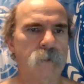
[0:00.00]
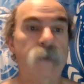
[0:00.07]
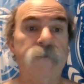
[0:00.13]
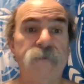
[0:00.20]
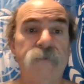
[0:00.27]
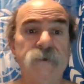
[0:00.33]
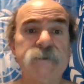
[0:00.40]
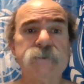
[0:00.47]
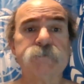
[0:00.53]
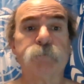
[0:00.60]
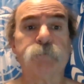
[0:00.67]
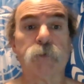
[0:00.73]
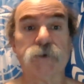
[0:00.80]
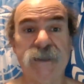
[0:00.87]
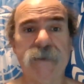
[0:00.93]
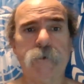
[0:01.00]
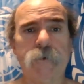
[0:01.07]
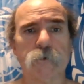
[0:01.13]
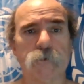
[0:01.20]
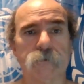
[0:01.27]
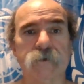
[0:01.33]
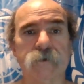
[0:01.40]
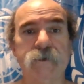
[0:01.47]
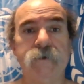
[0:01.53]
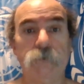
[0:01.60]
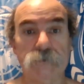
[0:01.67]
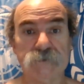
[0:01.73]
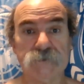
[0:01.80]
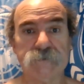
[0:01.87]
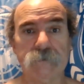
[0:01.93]
This is particularly
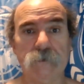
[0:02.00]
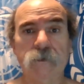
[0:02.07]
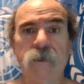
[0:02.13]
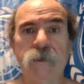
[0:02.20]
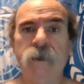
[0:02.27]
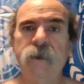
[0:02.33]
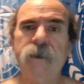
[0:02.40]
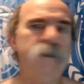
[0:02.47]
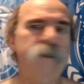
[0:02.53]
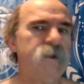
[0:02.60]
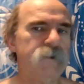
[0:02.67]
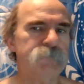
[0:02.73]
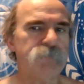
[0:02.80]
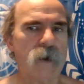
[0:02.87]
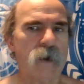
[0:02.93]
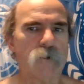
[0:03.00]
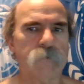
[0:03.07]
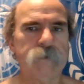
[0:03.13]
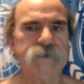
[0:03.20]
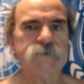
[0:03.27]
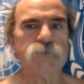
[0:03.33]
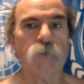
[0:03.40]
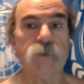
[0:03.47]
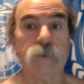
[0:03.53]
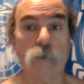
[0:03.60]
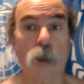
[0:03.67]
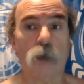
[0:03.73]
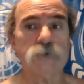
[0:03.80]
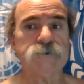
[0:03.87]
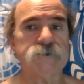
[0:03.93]
useful in environments with
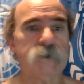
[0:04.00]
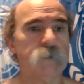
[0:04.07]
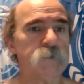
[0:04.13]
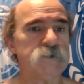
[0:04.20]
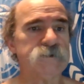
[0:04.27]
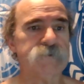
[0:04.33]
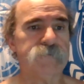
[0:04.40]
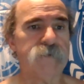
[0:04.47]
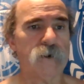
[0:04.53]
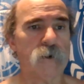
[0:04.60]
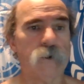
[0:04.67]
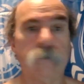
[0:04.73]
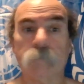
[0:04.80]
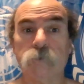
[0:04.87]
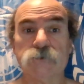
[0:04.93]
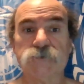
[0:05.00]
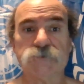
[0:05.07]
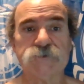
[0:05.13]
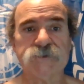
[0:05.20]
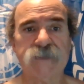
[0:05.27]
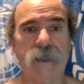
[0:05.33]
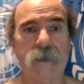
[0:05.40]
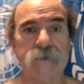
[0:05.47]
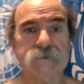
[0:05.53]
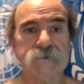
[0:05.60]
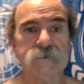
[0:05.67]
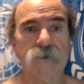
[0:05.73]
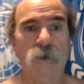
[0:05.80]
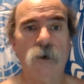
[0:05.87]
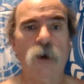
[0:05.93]
large numbers of variables or
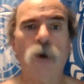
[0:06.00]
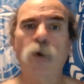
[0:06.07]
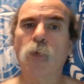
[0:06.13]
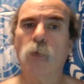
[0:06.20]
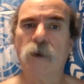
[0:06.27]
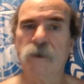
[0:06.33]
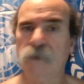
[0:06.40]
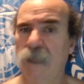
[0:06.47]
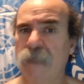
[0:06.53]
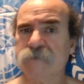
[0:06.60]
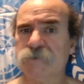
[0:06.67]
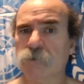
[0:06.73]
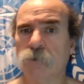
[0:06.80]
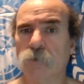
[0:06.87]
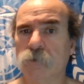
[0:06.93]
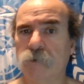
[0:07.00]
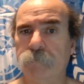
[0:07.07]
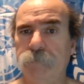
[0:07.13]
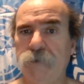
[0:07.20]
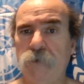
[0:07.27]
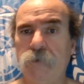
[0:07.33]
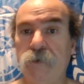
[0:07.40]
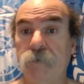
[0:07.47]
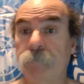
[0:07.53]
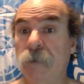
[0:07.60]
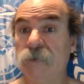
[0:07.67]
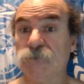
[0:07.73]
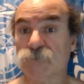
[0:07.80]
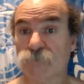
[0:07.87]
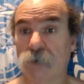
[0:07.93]
states, where classical computing may
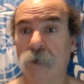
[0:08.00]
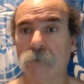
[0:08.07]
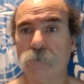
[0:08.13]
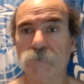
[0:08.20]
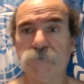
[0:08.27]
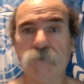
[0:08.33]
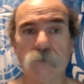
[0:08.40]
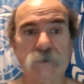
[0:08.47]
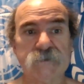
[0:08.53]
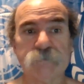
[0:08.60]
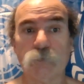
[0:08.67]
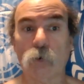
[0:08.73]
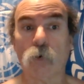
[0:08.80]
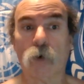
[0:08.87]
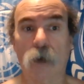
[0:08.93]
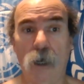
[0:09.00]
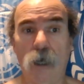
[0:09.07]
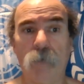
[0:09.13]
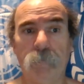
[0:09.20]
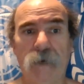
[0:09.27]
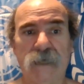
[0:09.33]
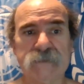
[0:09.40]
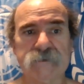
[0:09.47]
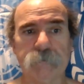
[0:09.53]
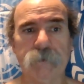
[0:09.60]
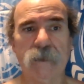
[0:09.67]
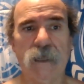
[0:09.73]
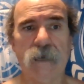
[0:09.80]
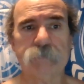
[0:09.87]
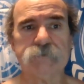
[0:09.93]
struggle to explore all
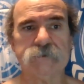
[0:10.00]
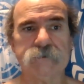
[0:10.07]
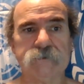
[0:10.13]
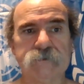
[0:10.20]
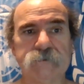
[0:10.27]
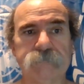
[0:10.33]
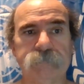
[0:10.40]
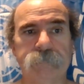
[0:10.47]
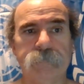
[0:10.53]
possible options.